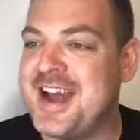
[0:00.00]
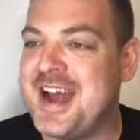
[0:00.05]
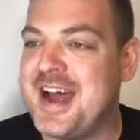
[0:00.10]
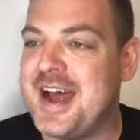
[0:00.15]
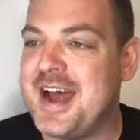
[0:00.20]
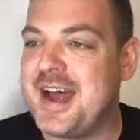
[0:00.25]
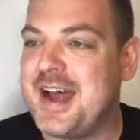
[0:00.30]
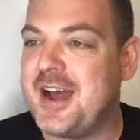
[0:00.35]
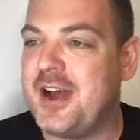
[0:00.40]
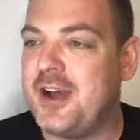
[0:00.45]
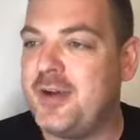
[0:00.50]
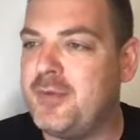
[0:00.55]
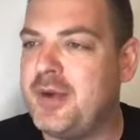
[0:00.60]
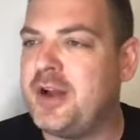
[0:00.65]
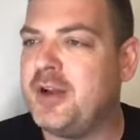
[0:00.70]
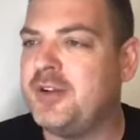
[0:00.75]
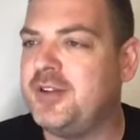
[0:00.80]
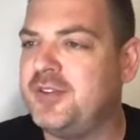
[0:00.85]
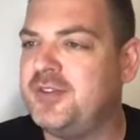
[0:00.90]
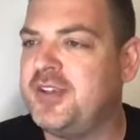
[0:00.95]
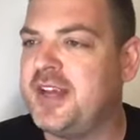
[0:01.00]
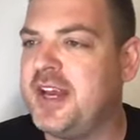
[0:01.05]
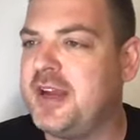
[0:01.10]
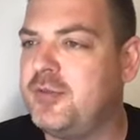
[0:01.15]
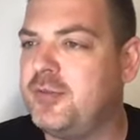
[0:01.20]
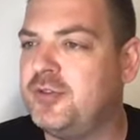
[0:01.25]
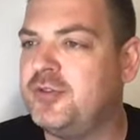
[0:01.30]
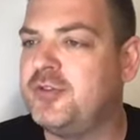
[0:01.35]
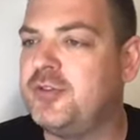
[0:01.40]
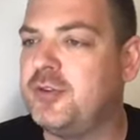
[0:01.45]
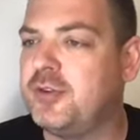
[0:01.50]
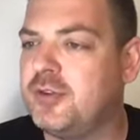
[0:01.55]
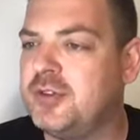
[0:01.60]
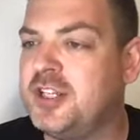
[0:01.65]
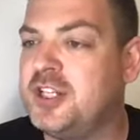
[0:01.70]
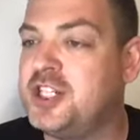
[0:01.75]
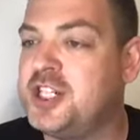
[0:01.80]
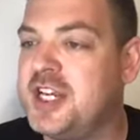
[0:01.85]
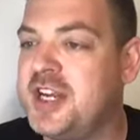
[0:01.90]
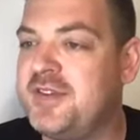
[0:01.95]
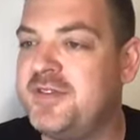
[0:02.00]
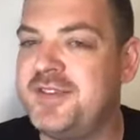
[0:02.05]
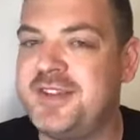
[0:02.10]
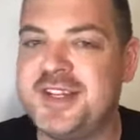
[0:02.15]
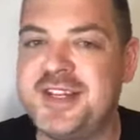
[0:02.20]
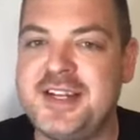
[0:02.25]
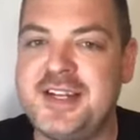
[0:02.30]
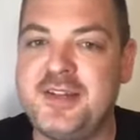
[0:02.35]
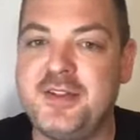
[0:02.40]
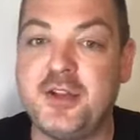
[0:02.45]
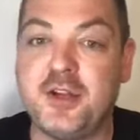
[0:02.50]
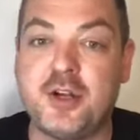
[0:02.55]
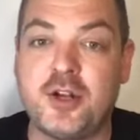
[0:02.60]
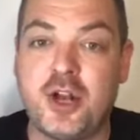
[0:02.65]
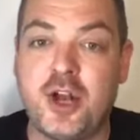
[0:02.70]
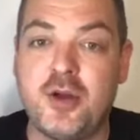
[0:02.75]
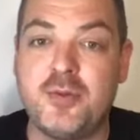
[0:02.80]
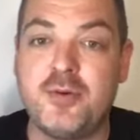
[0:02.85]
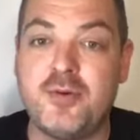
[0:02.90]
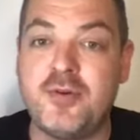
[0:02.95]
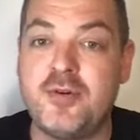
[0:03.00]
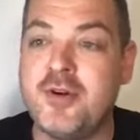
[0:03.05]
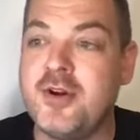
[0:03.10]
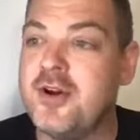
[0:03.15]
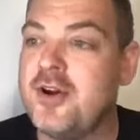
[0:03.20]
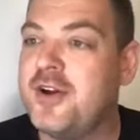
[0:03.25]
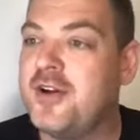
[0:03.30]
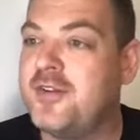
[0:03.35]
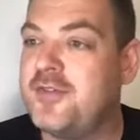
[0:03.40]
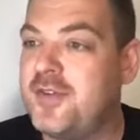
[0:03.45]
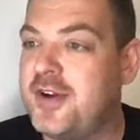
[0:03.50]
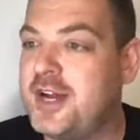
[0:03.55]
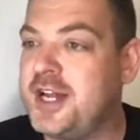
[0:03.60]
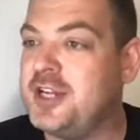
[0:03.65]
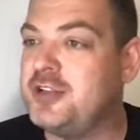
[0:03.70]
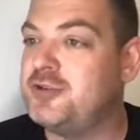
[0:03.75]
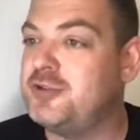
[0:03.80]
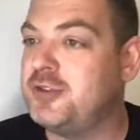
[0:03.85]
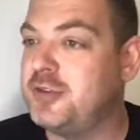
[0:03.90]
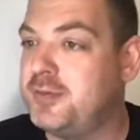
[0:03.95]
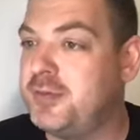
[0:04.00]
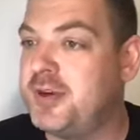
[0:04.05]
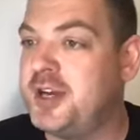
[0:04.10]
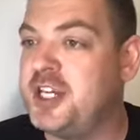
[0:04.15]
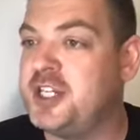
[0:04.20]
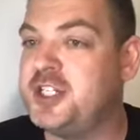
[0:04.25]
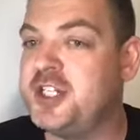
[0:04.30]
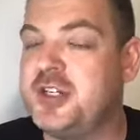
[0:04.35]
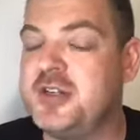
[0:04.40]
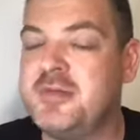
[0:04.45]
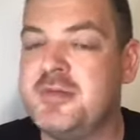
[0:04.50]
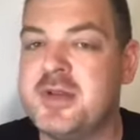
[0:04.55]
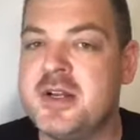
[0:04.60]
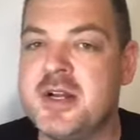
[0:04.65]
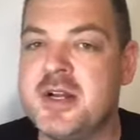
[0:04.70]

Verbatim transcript: I went on to say it was called the GFD, the Global Financial Depression.